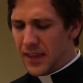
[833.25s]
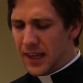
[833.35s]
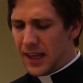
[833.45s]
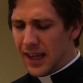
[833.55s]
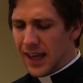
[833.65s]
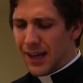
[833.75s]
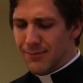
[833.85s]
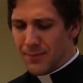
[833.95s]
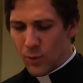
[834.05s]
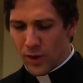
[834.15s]
It
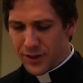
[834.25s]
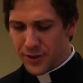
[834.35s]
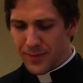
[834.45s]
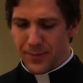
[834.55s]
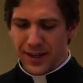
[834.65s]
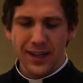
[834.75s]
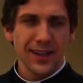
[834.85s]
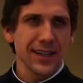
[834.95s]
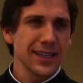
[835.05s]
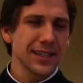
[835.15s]
made me wonder, maybe
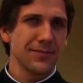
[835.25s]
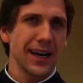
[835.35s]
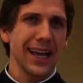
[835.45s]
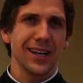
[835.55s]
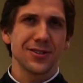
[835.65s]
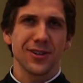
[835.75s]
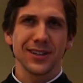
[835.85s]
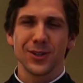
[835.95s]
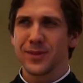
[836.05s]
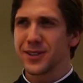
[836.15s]
my hands are a
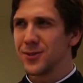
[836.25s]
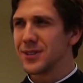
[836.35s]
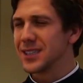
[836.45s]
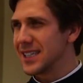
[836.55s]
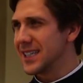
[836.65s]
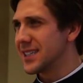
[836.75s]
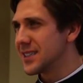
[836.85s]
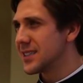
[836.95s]
little bit too clean.